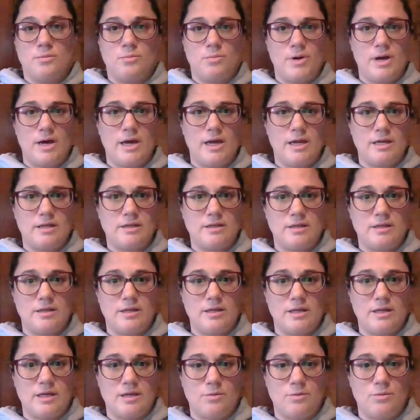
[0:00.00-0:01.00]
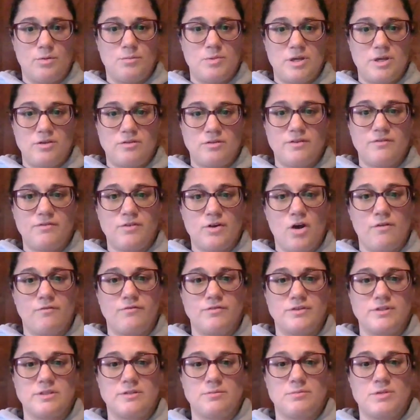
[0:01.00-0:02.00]
but it would be
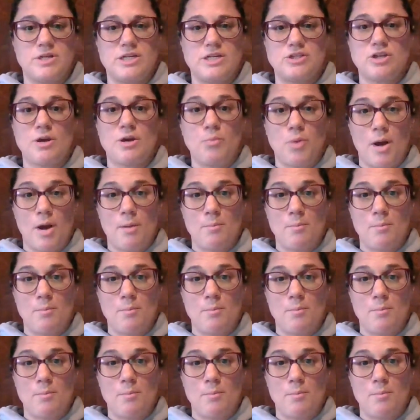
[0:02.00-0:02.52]
difficult for somebody to jump